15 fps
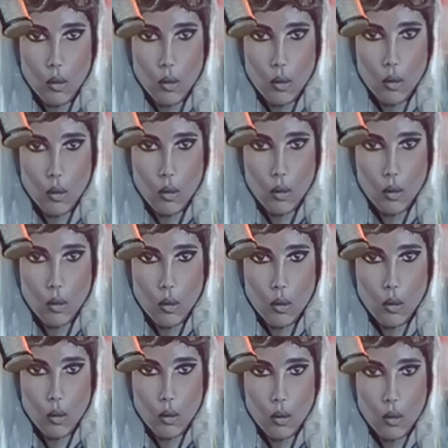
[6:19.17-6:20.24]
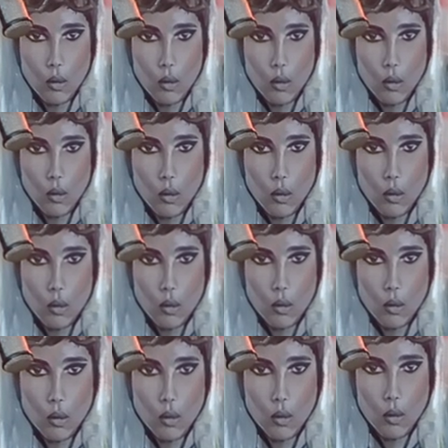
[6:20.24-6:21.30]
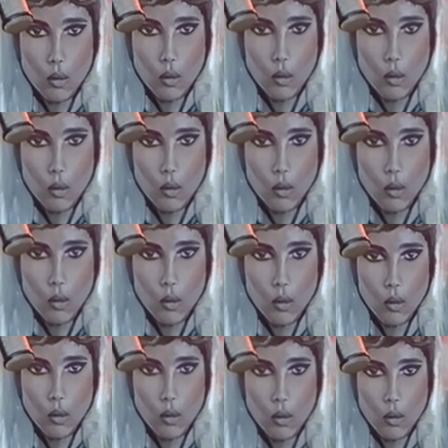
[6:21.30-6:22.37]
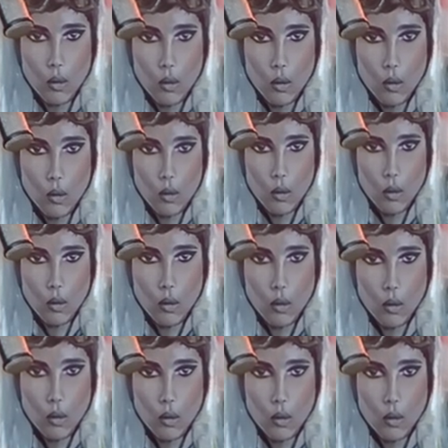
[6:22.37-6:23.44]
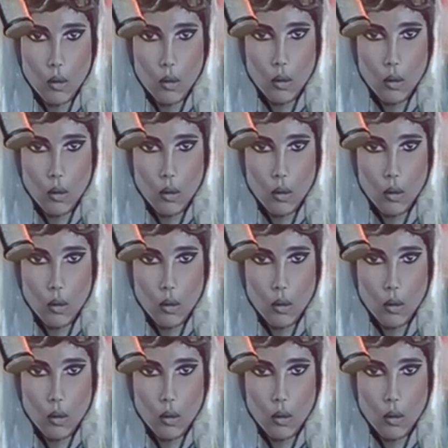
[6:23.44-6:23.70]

No words are spoken by the person on screen.